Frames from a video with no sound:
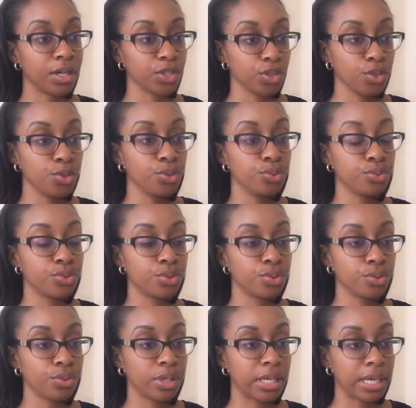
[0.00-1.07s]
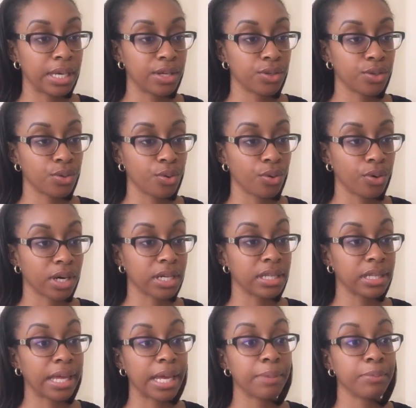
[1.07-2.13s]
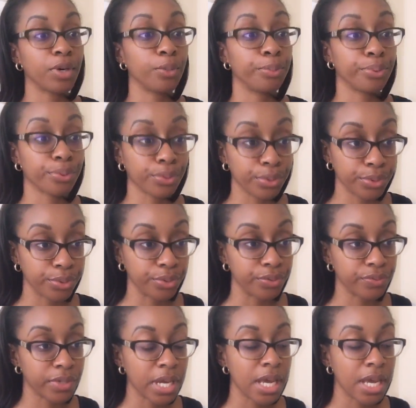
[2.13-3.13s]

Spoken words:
you to get your claim approved.